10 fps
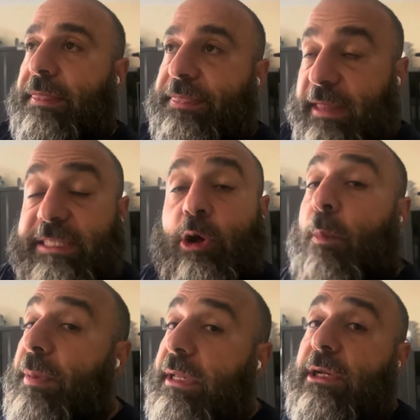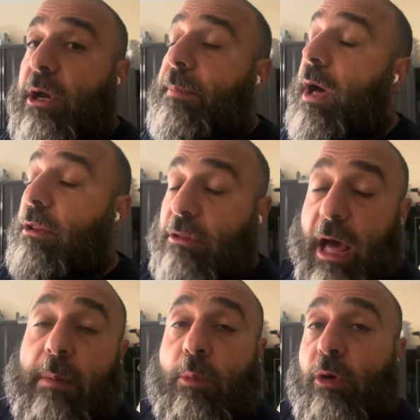this opened it up a
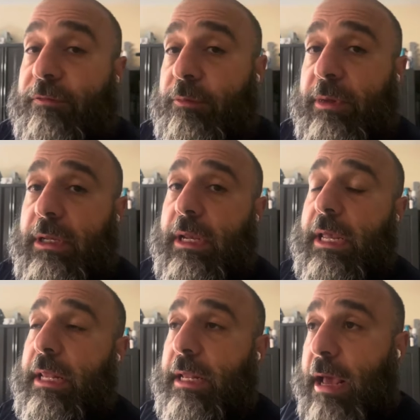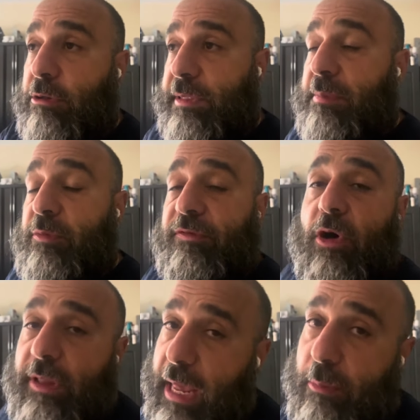lot more for me and I was able to move
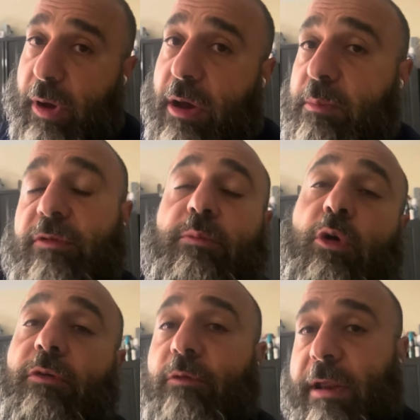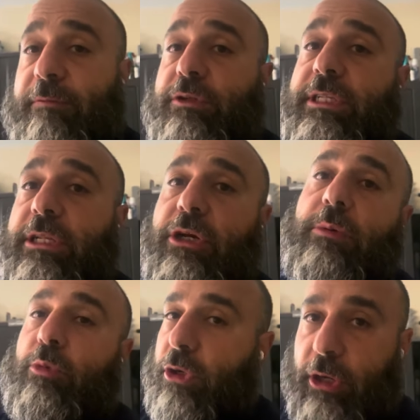all the ammo out and move more rifles in there and
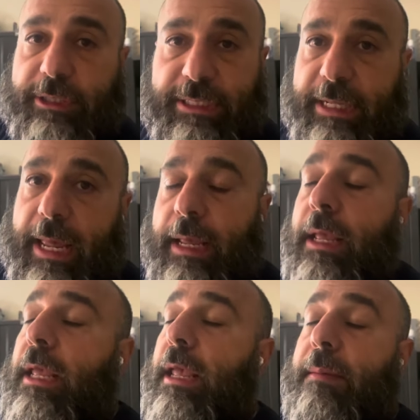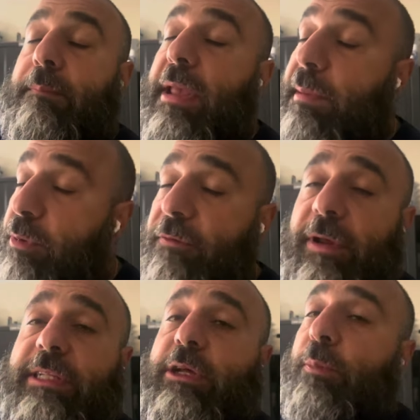more guns in that. Made it perfect
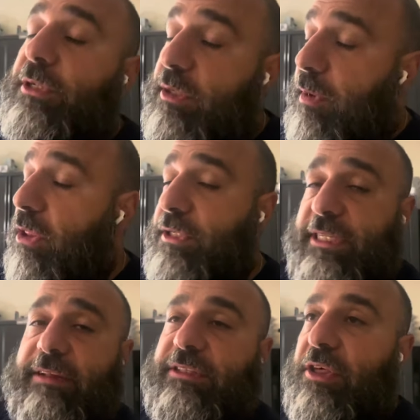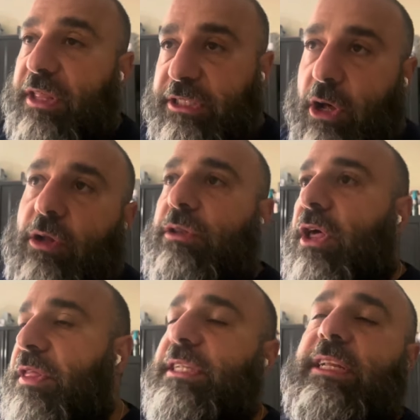because it opens up all the safes. Nothing's all
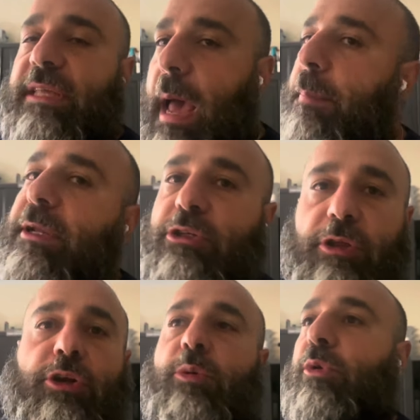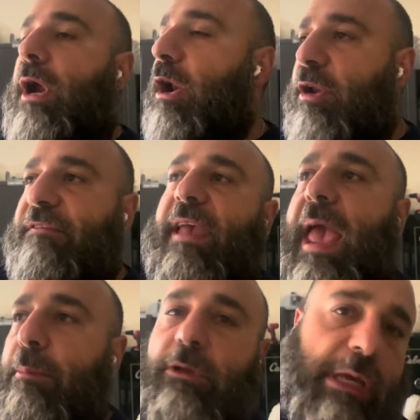nothing's on top of each other anymore. I don't have
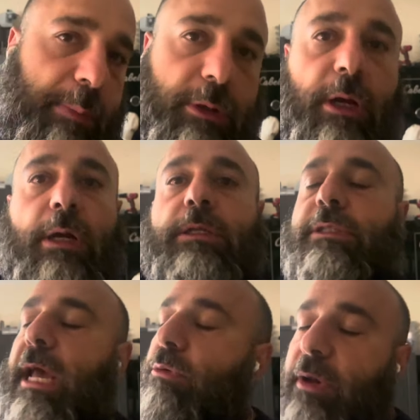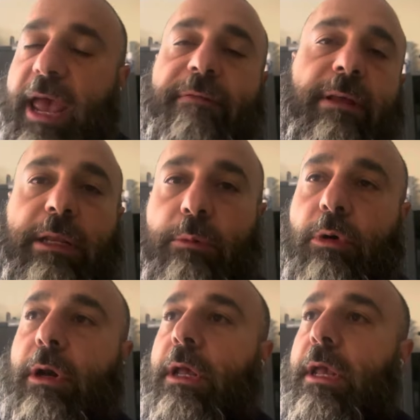ammo on top of guns. I don't have that anymore.